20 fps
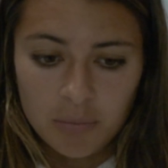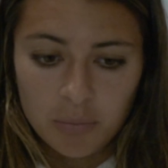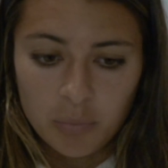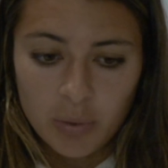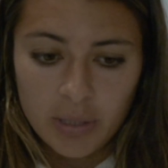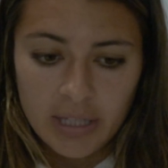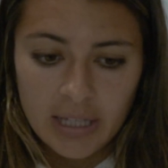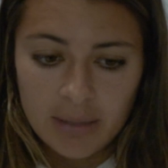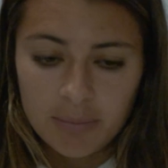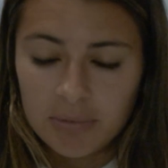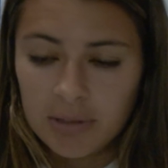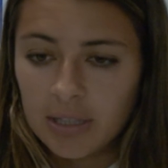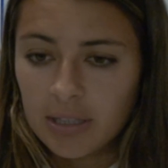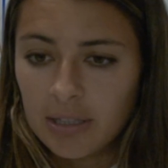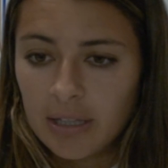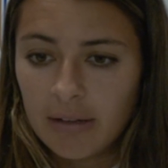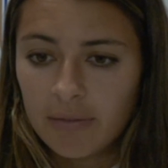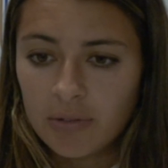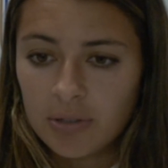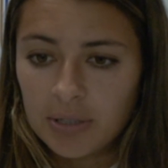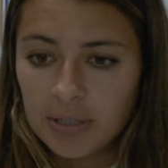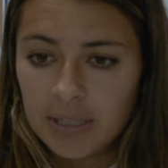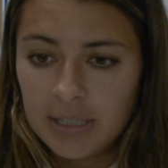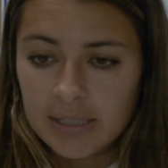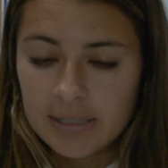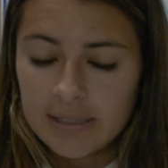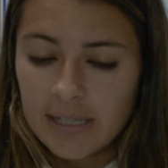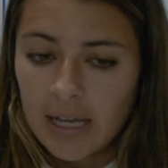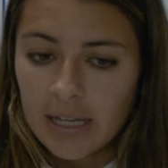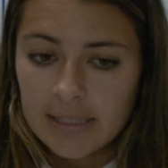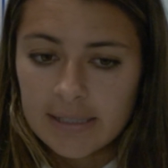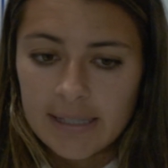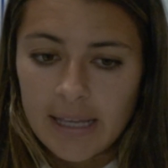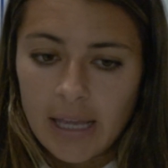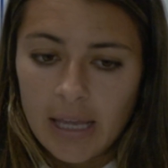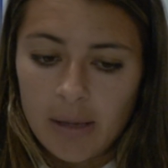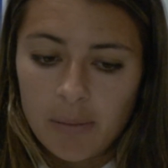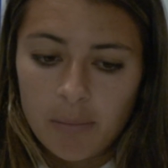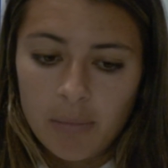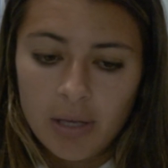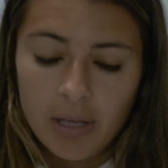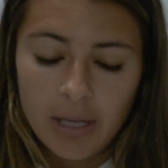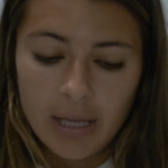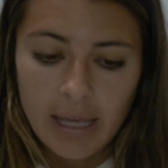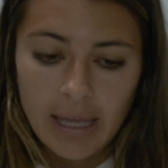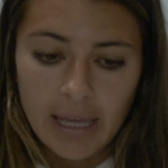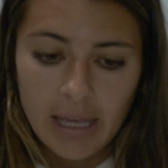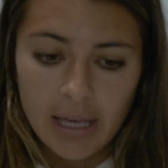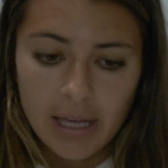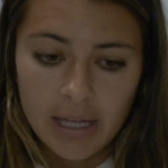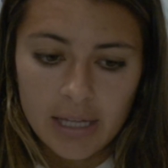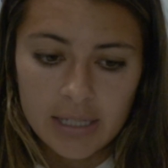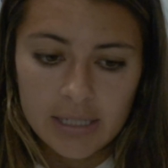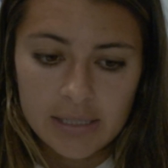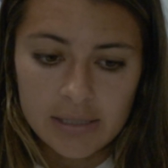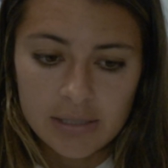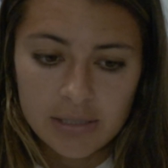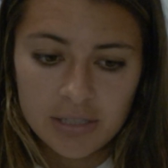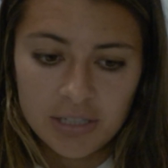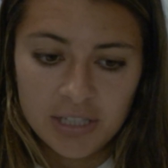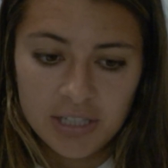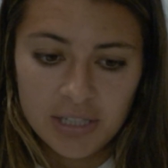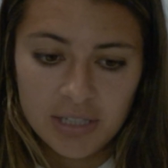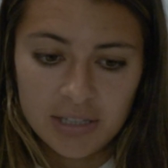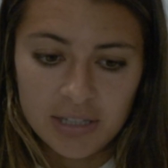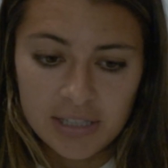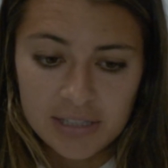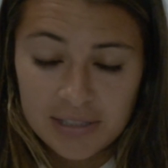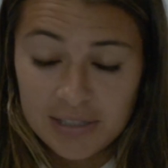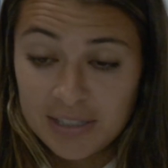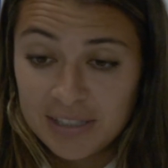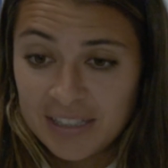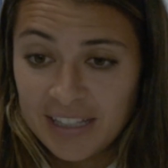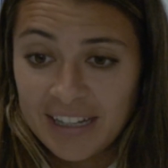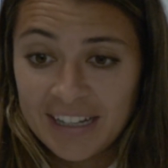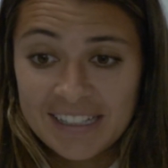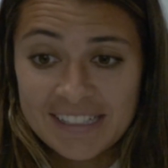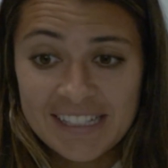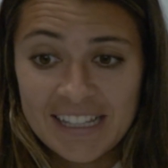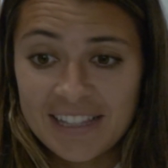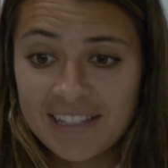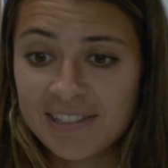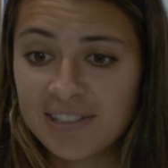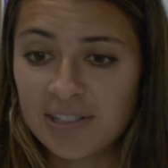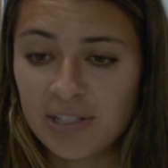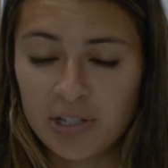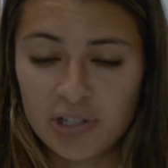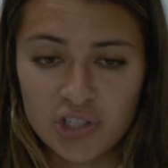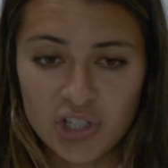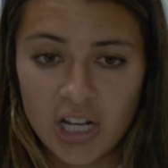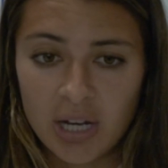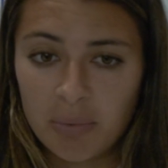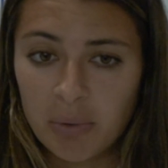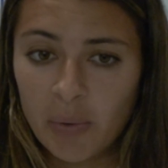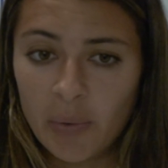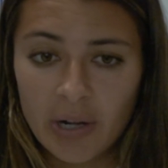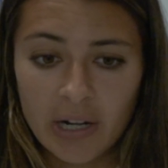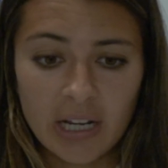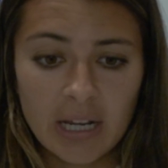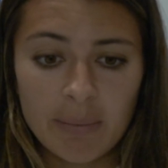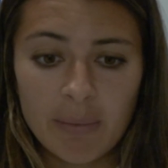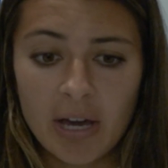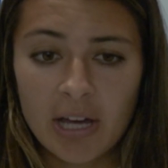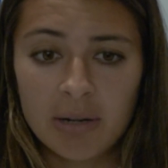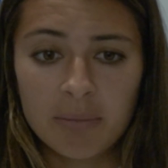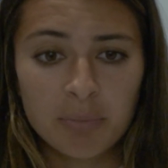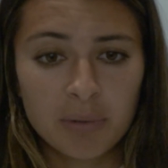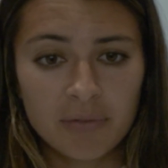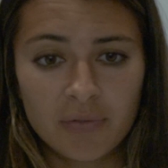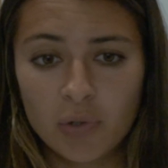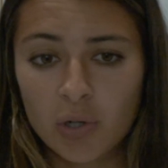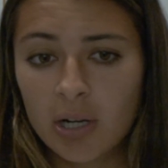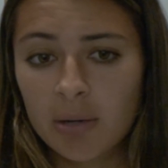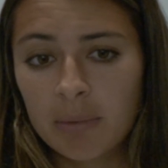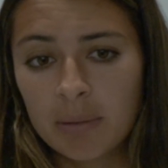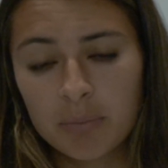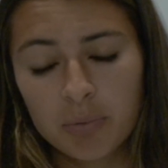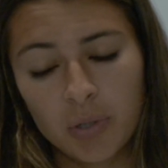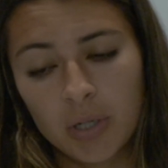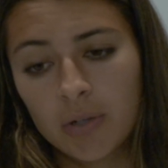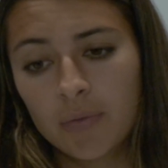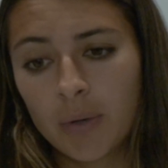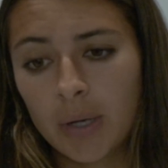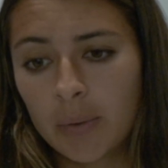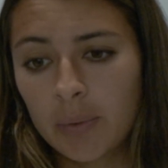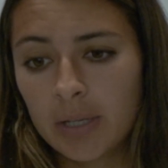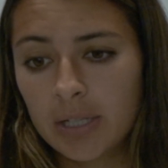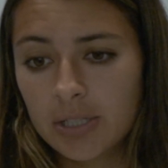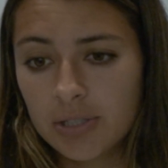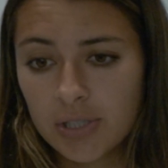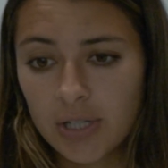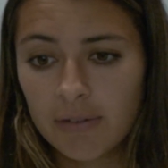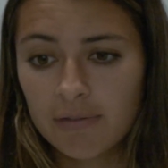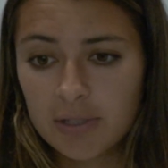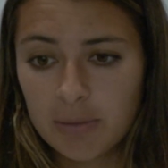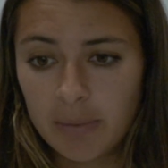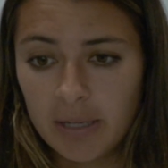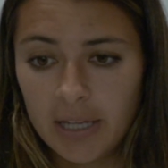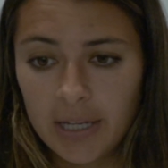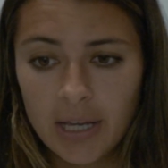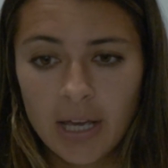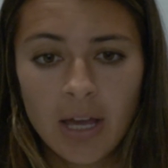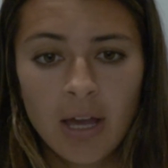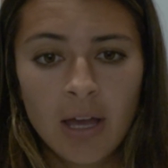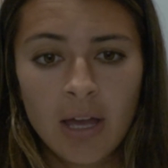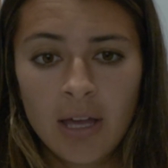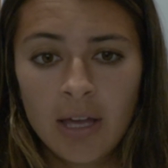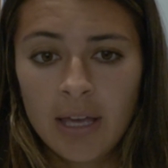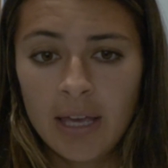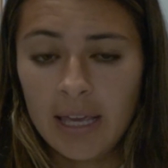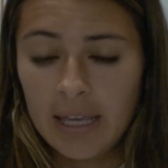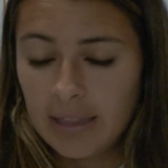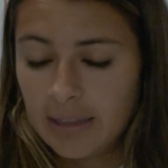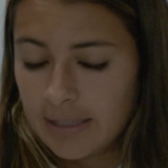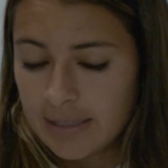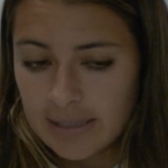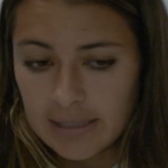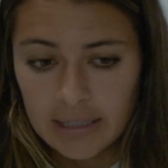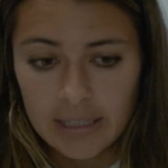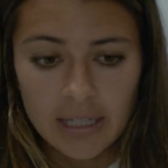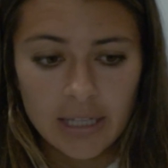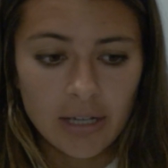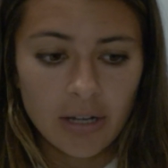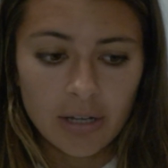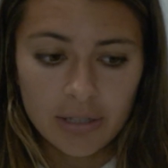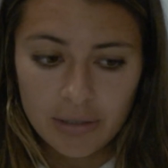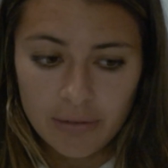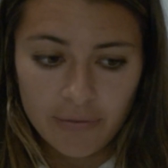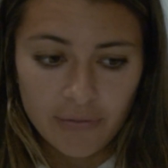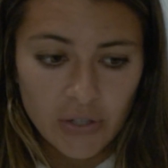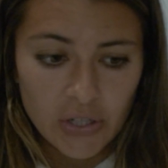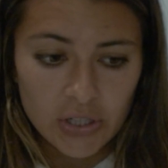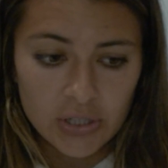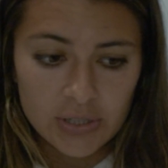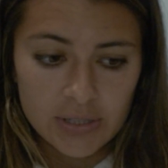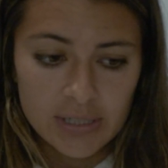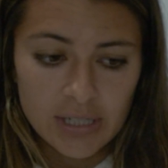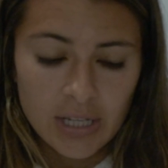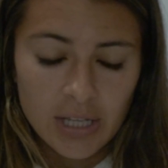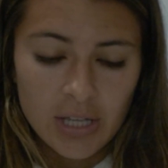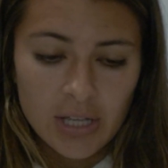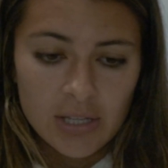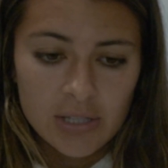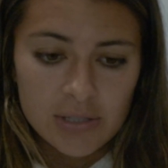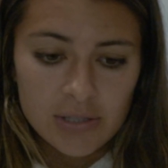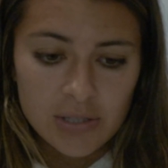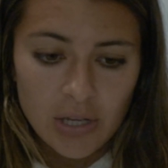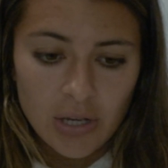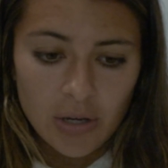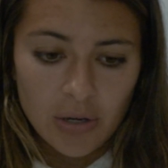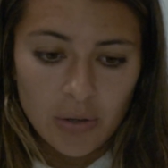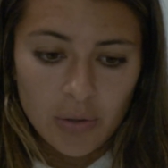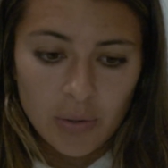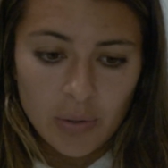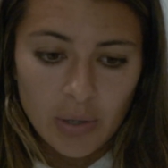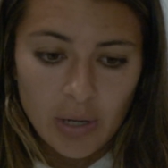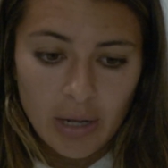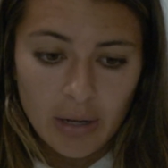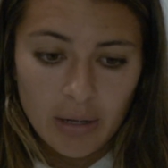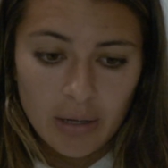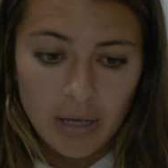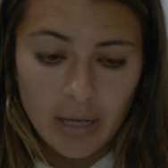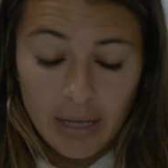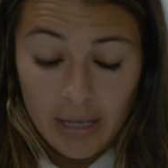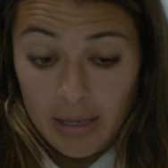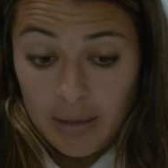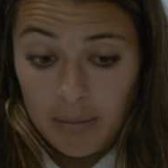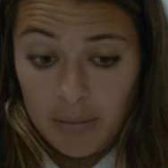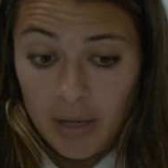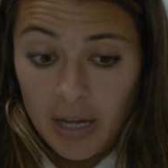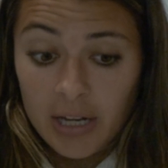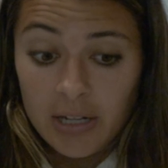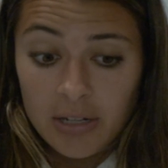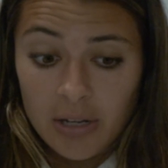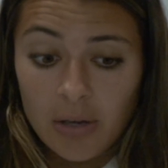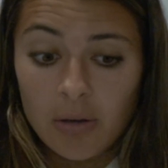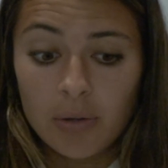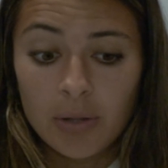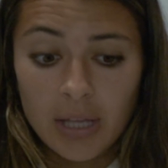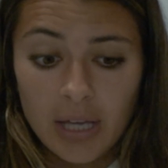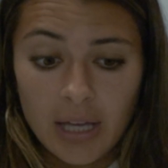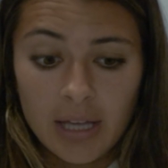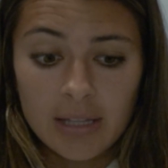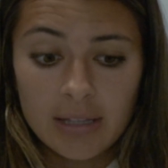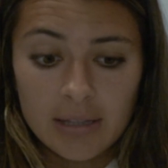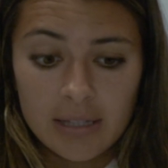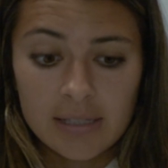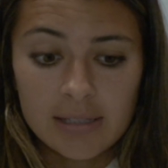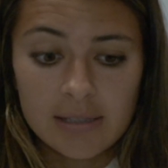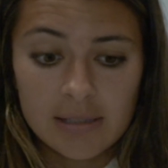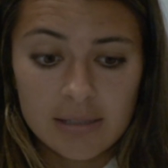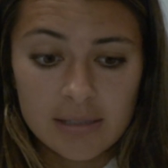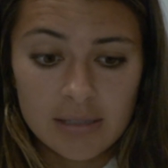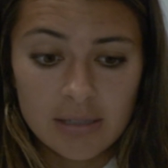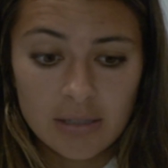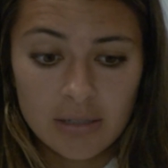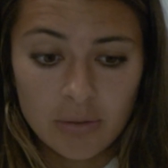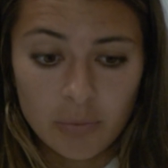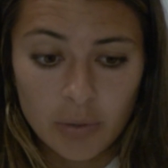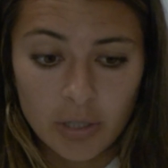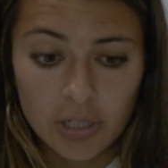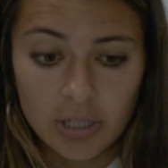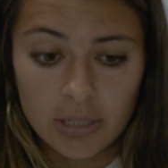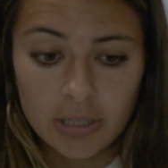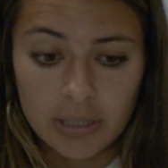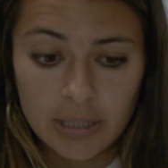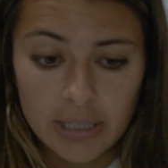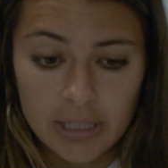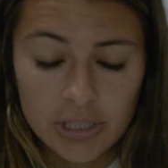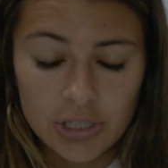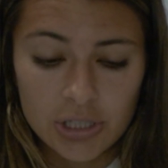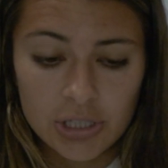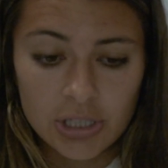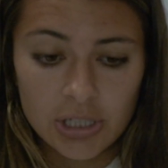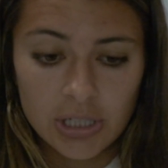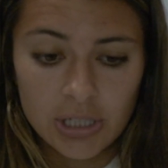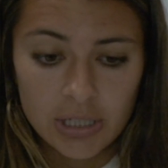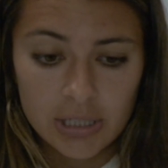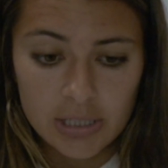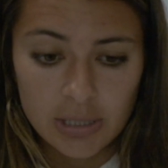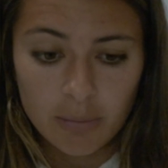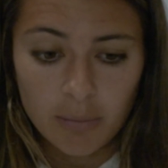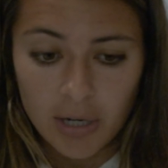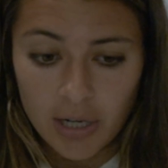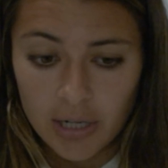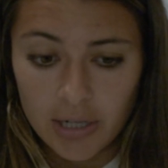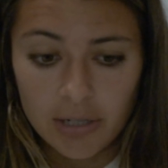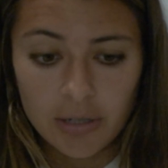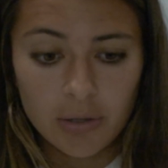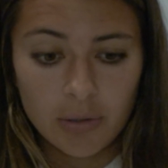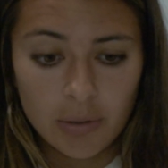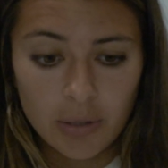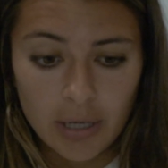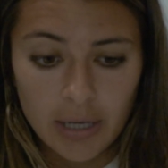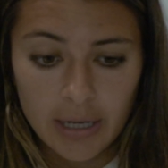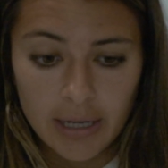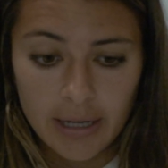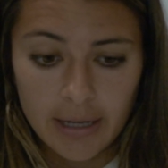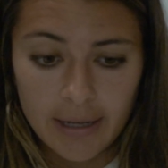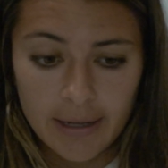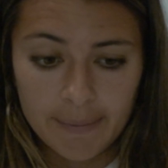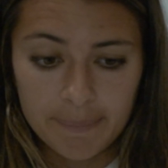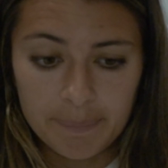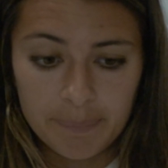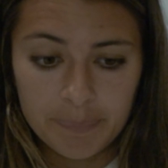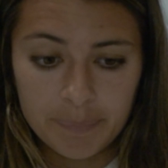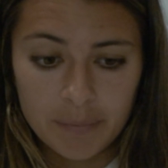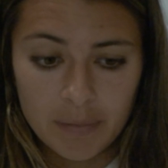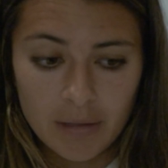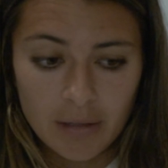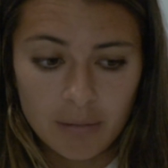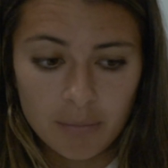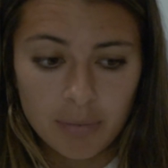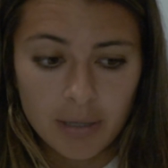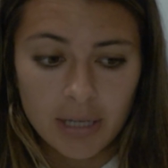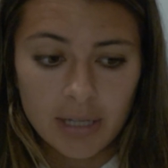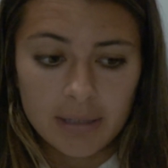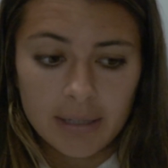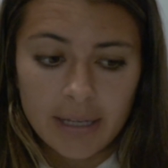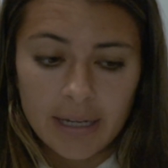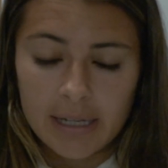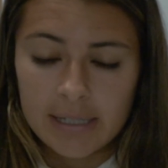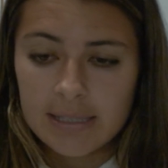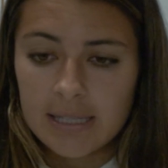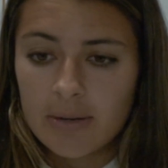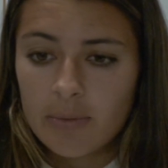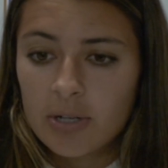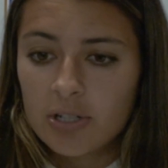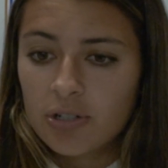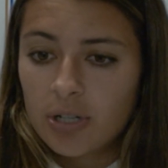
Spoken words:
we keep the level the exact same. And this, like I said, this is our job. We want to come out and perform and prove why we deserve to be in this league on the field. So I know that this, we could clinch tomorrow. But like I said, we